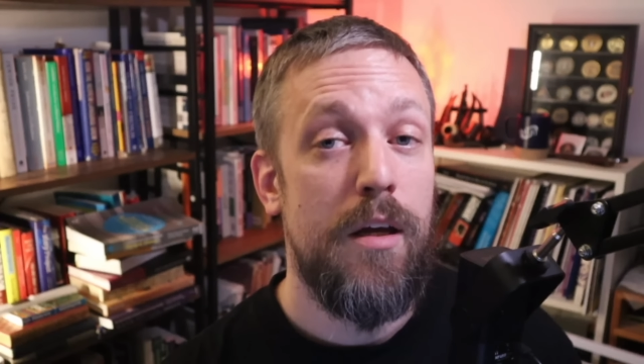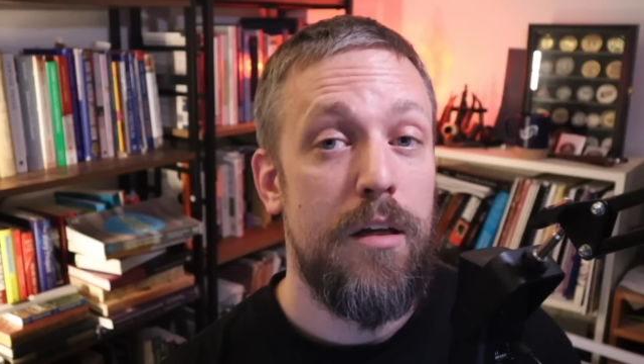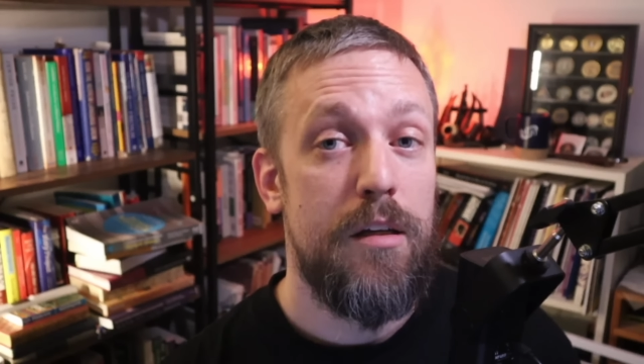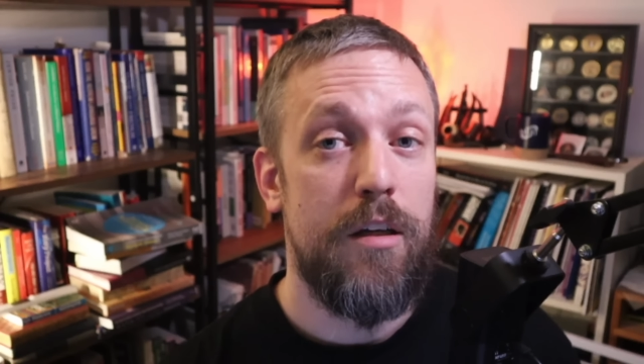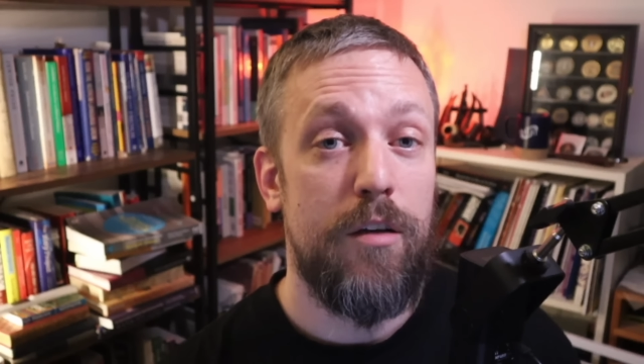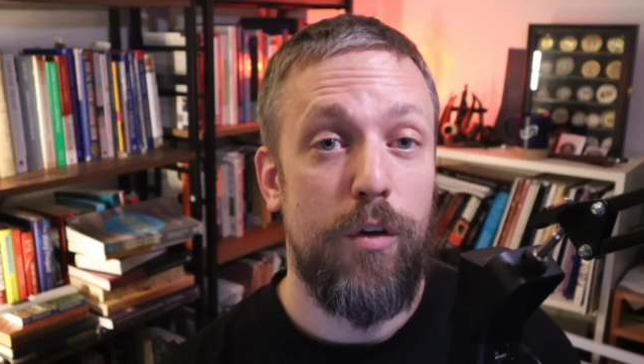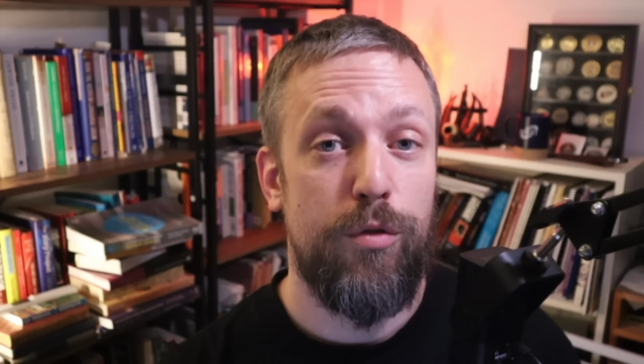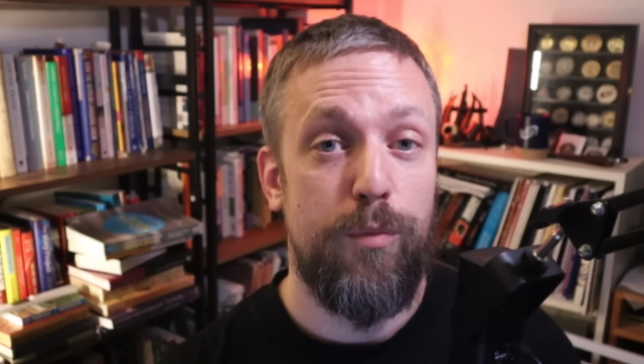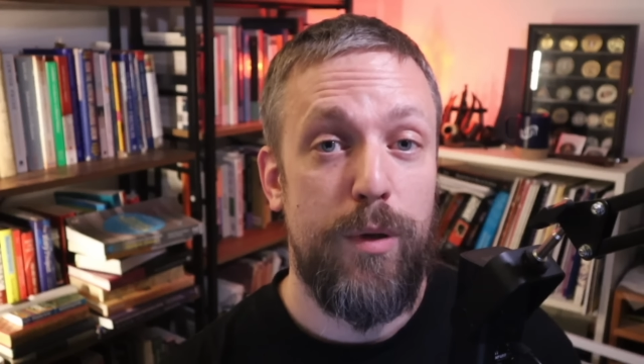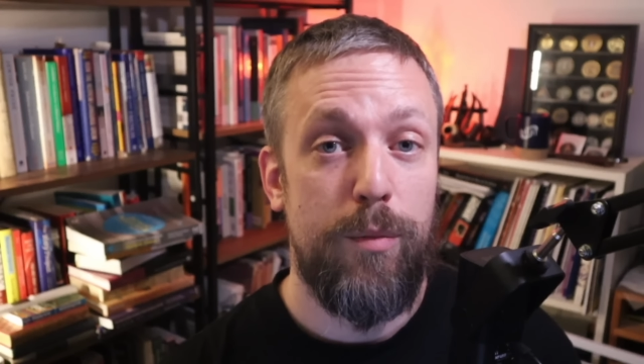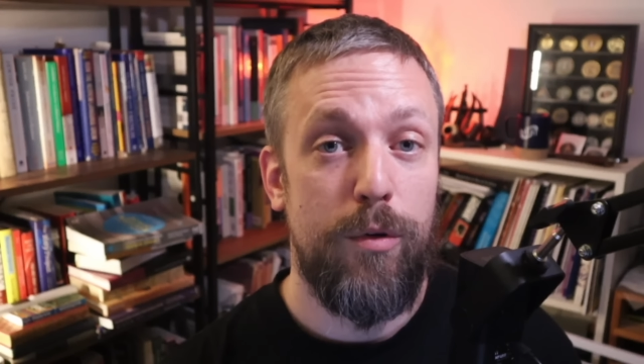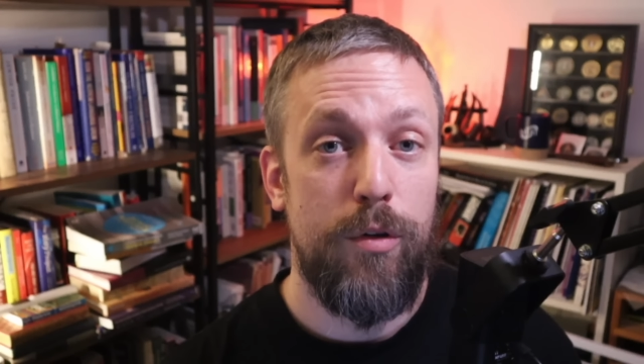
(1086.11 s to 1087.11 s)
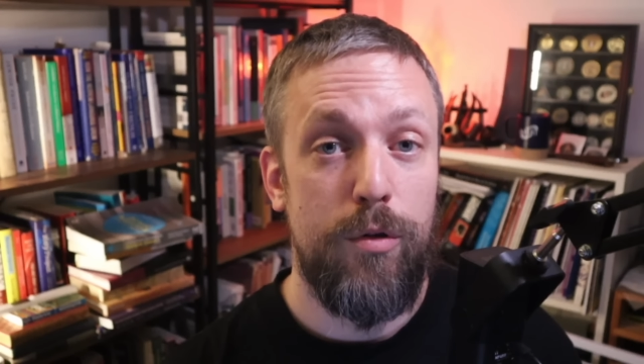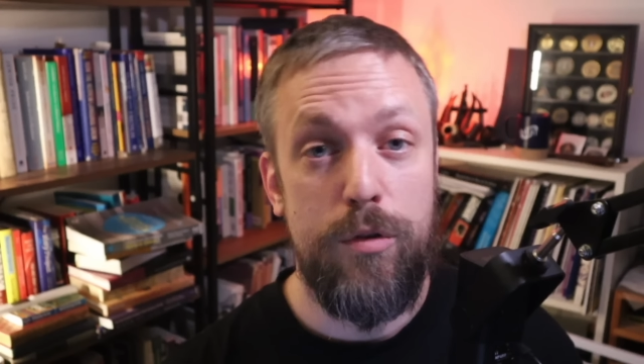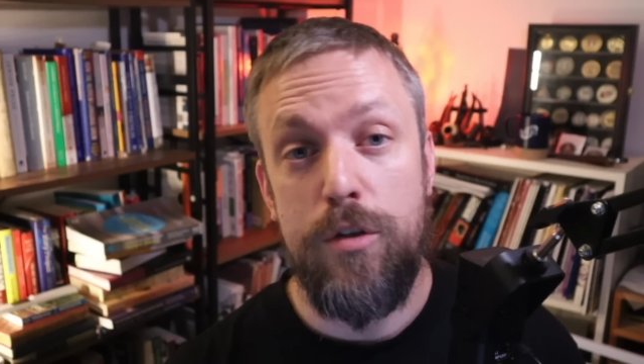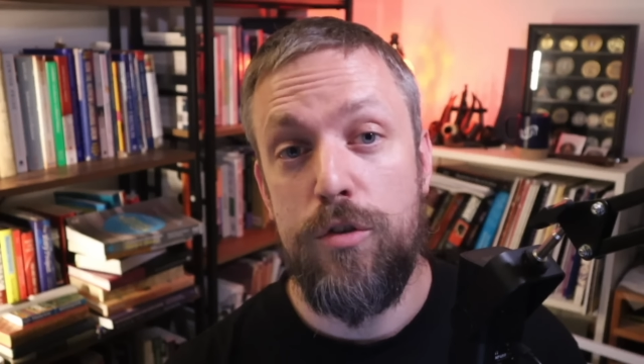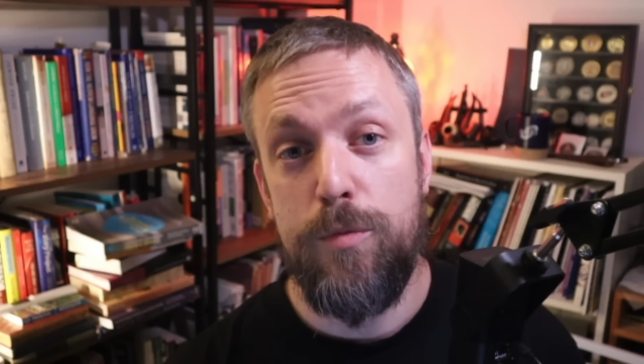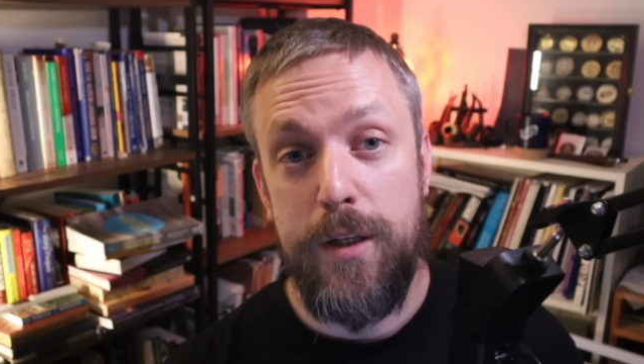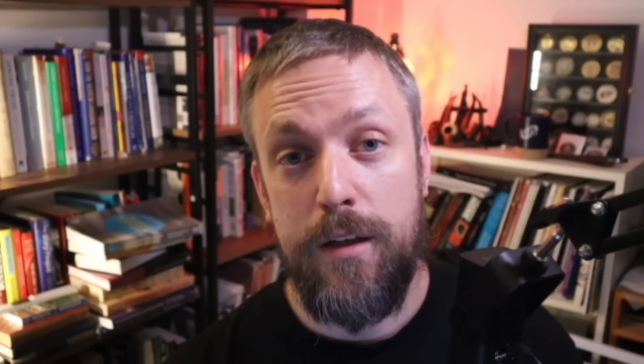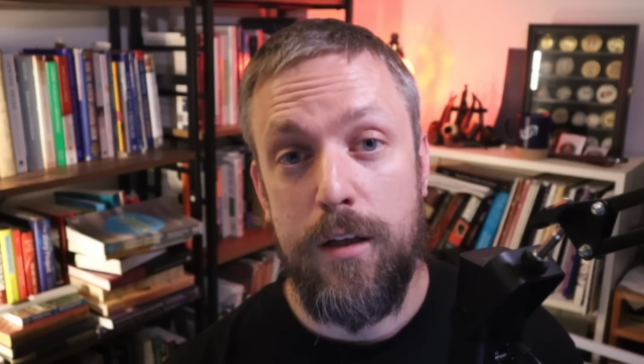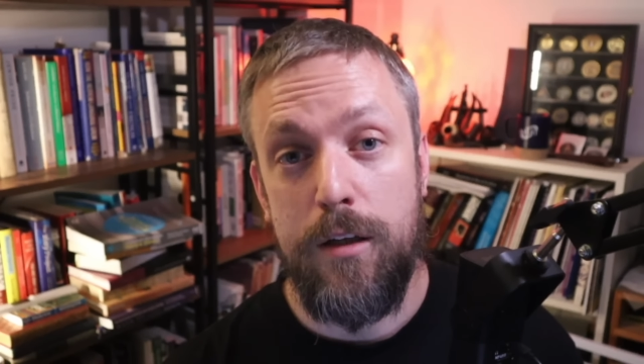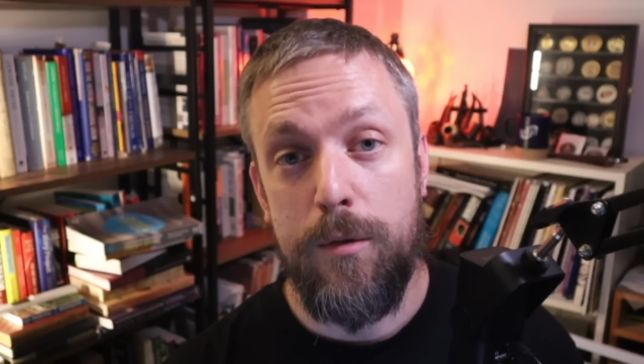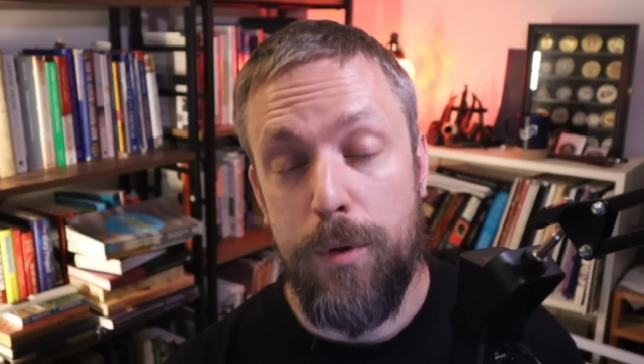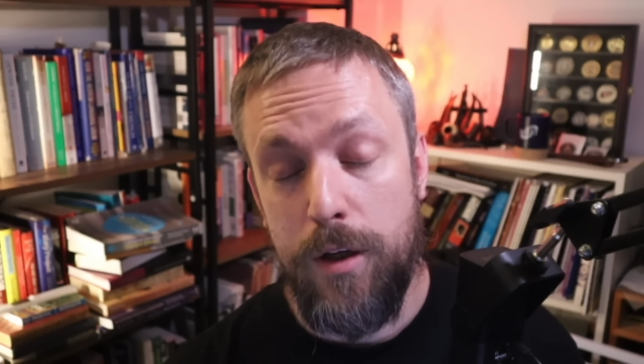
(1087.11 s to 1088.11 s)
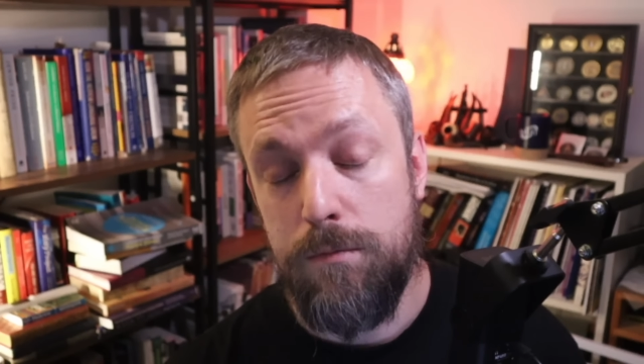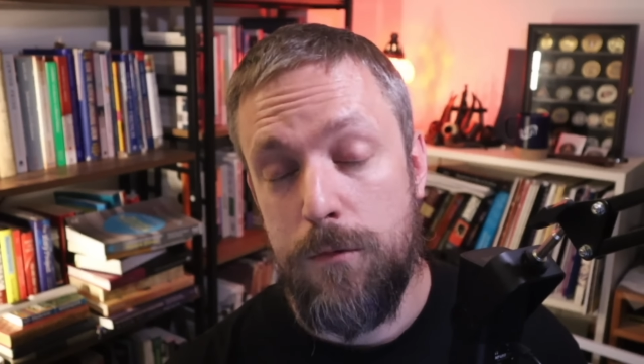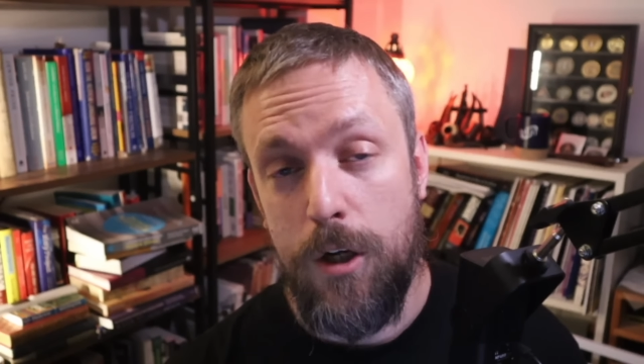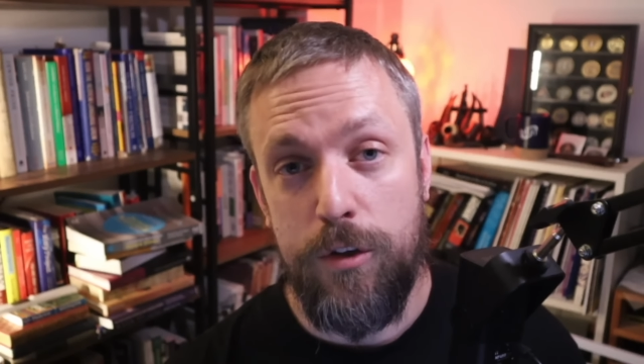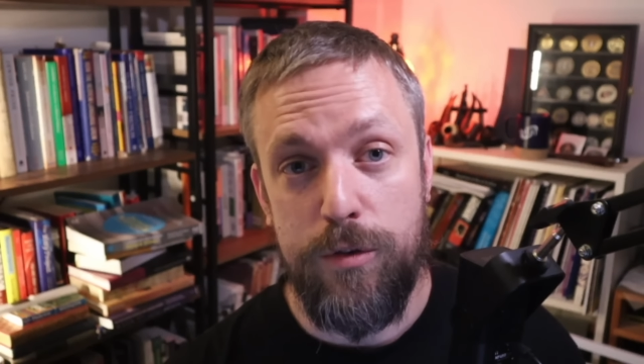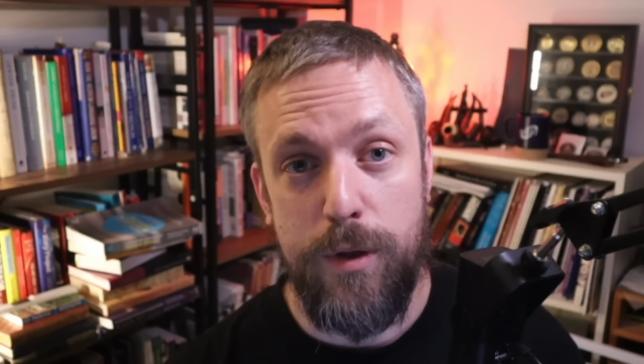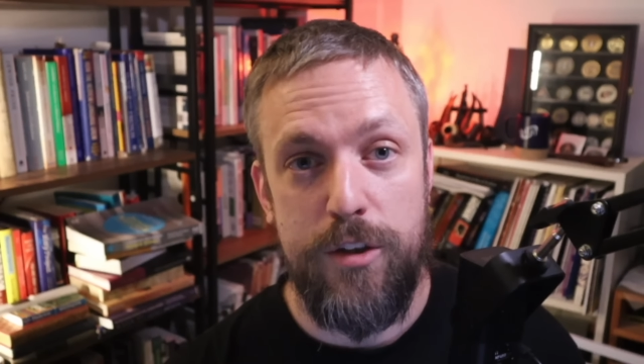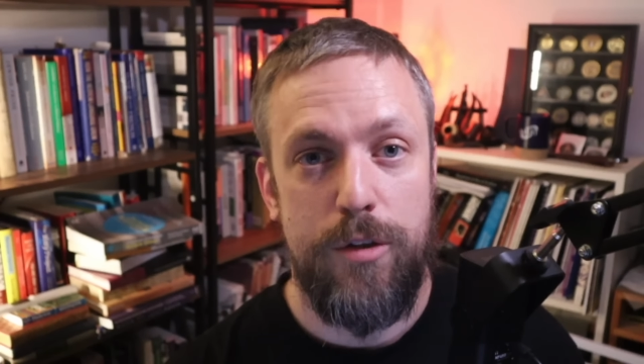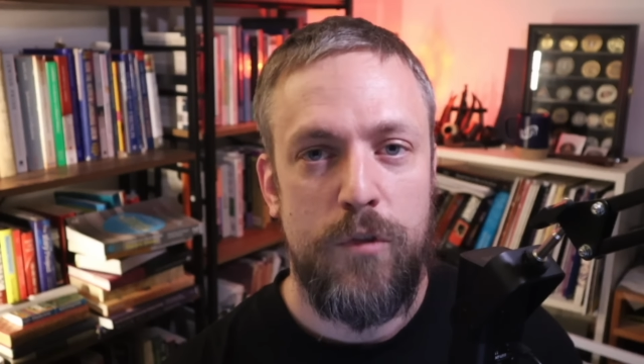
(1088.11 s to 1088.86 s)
to converse with people who do speak it, but code switch.